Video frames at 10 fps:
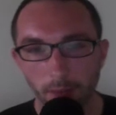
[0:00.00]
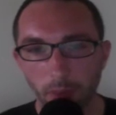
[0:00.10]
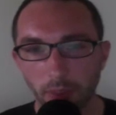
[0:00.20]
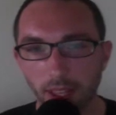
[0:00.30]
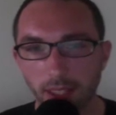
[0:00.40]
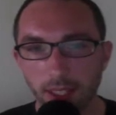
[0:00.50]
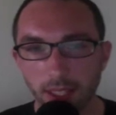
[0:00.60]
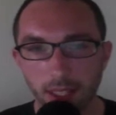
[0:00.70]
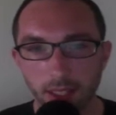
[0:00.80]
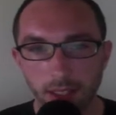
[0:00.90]
this
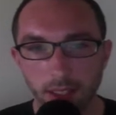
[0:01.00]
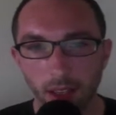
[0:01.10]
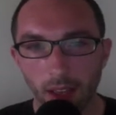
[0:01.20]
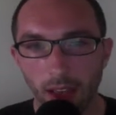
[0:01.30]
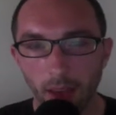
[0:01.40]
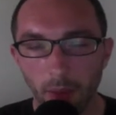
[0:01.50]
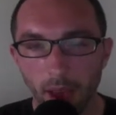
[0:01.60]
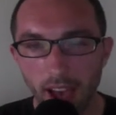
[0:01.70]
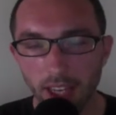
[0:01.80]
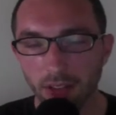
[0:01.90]
is
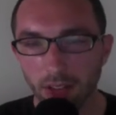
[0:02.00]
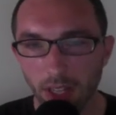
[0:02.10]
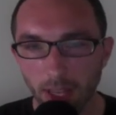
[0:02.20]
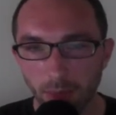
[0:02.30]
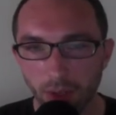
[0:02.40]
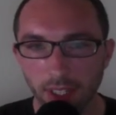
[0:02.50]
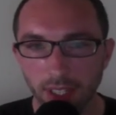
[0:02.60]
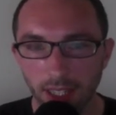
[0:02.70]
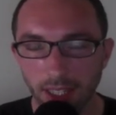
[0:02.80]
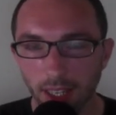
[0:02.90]
accurately
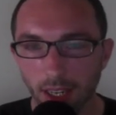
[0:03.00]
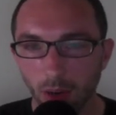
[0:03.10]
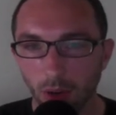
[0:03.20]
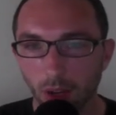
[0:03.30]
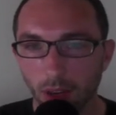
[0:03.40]
presenting